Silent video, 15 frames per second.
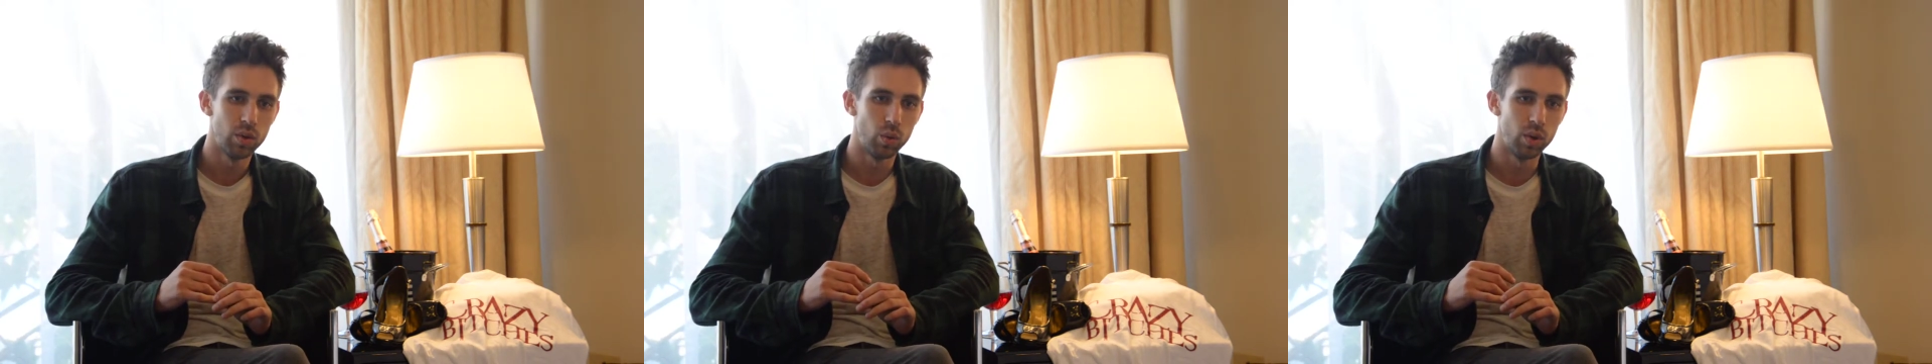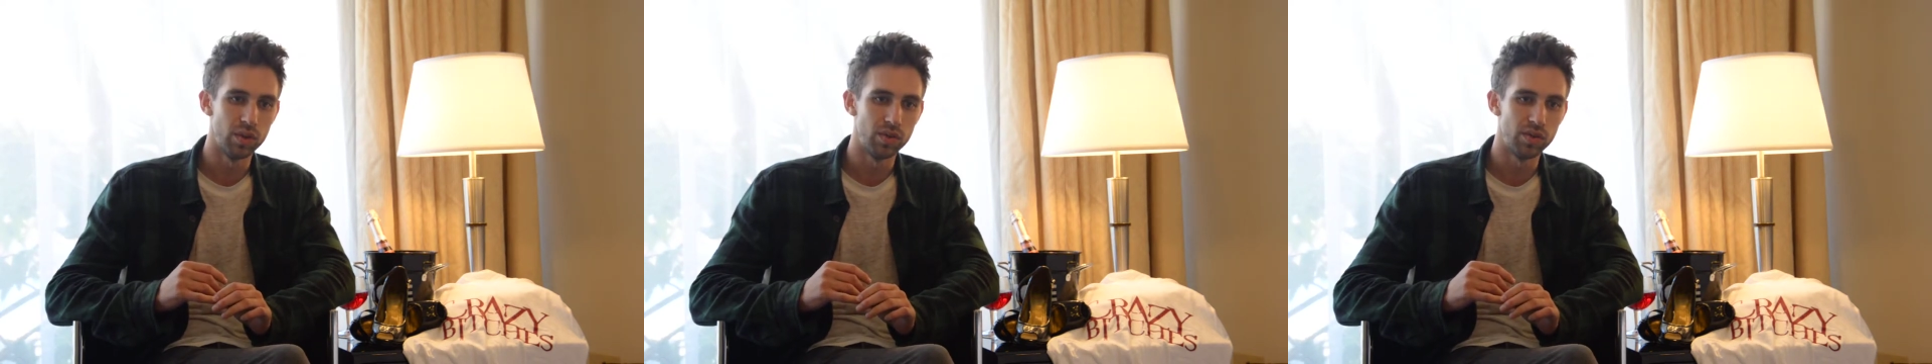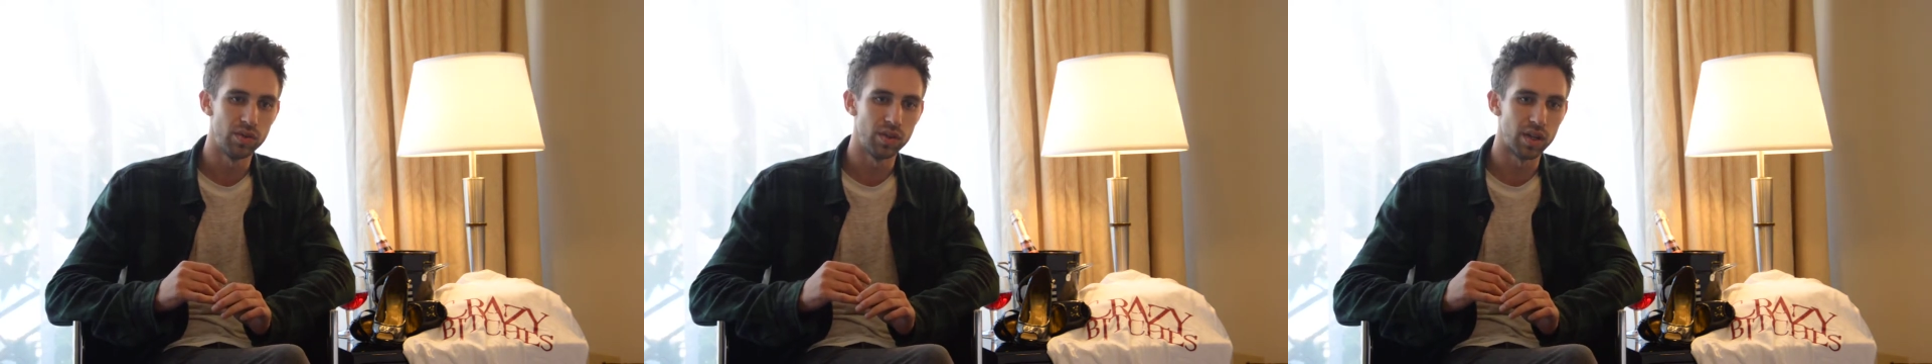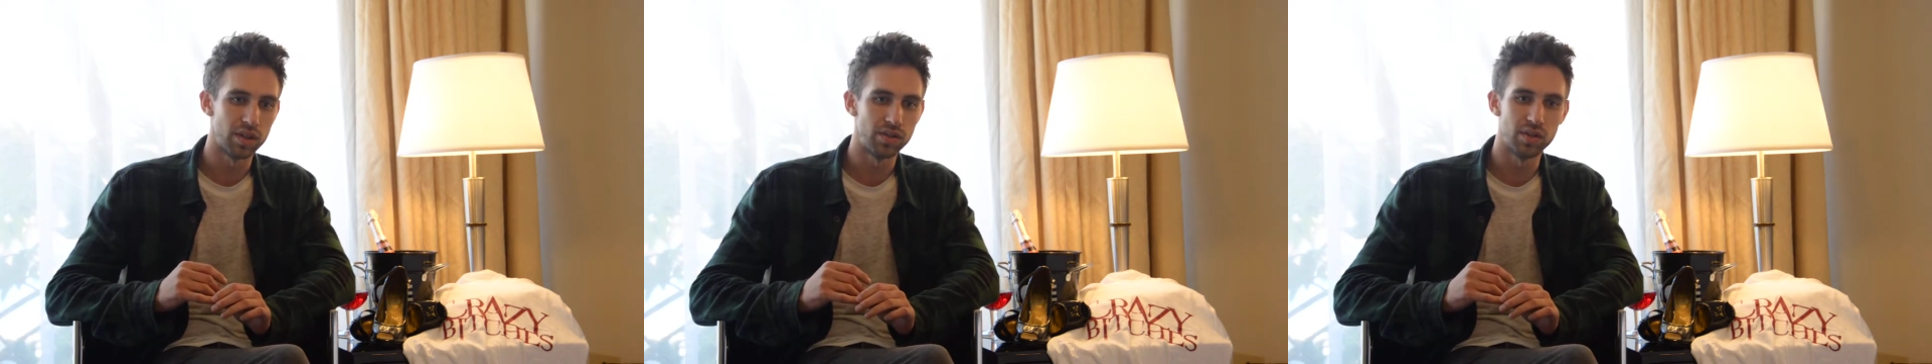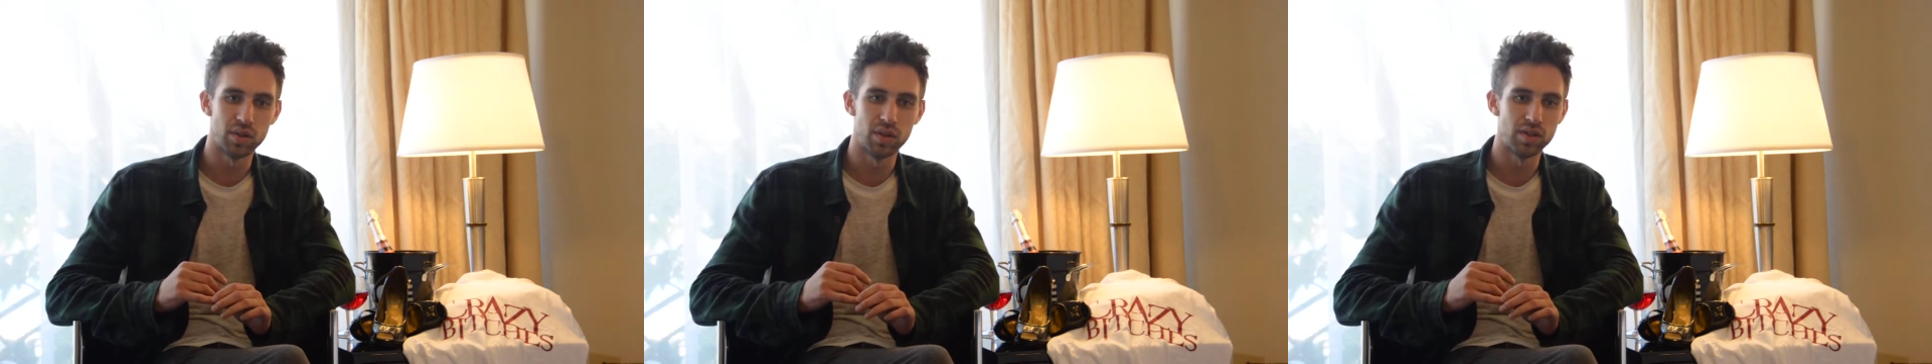was,
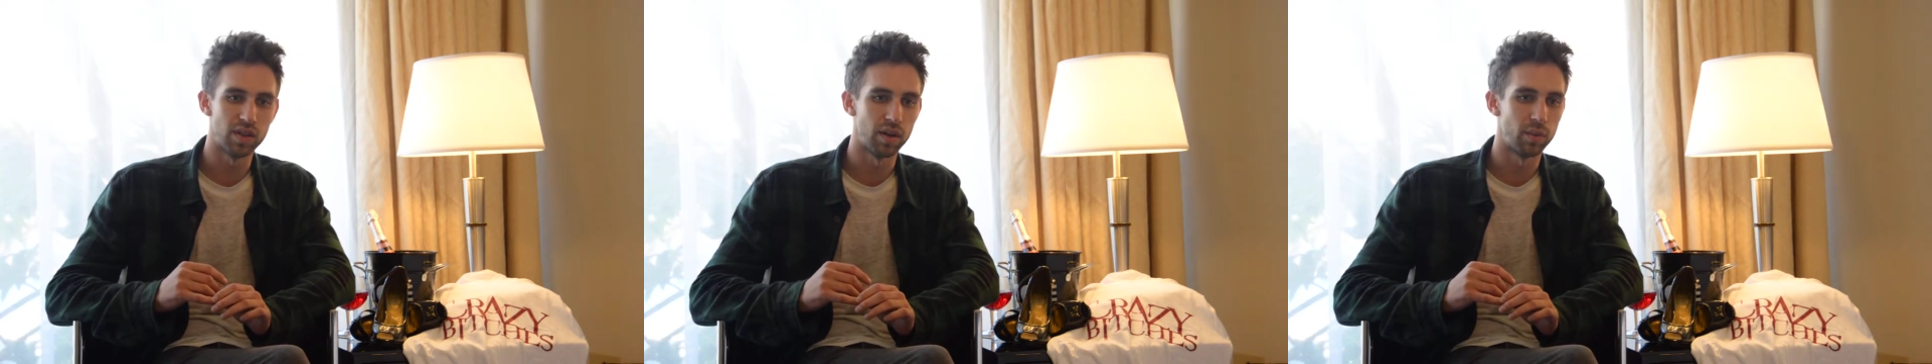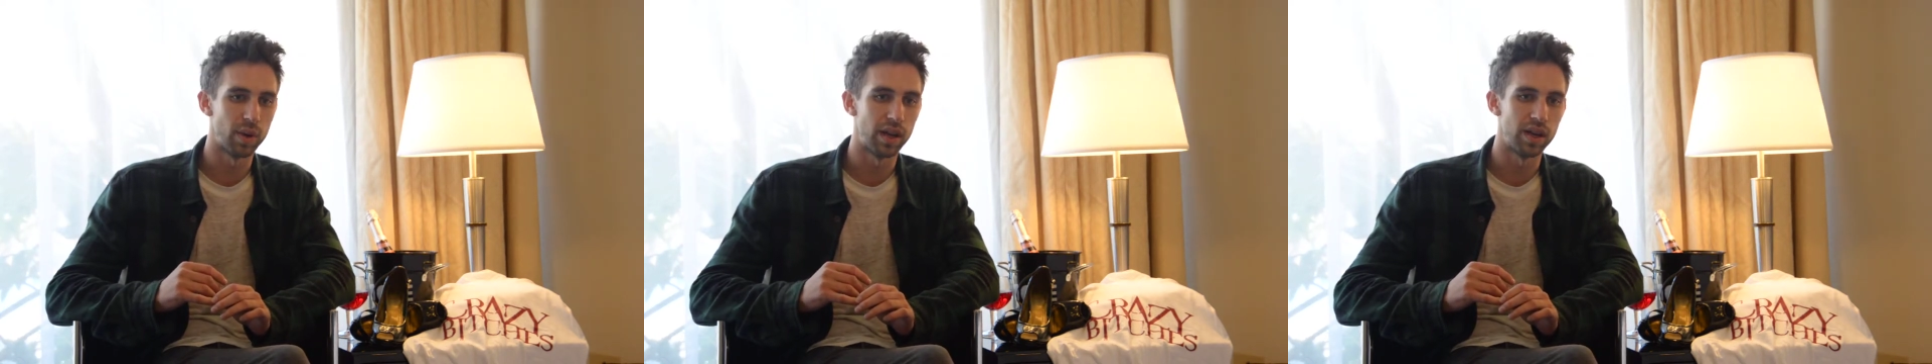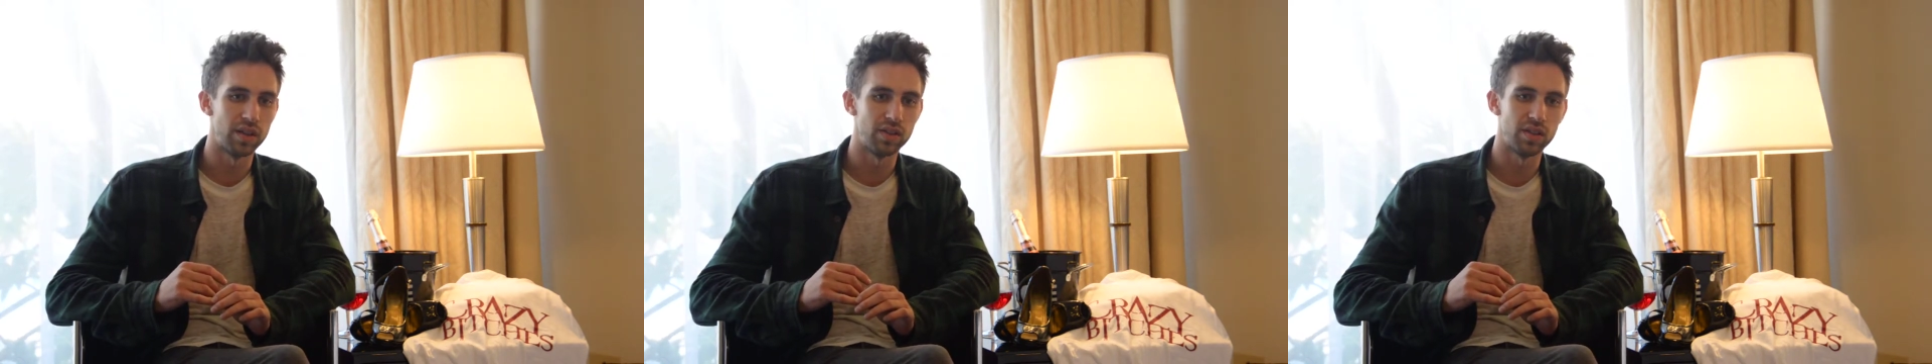as soon as I read it,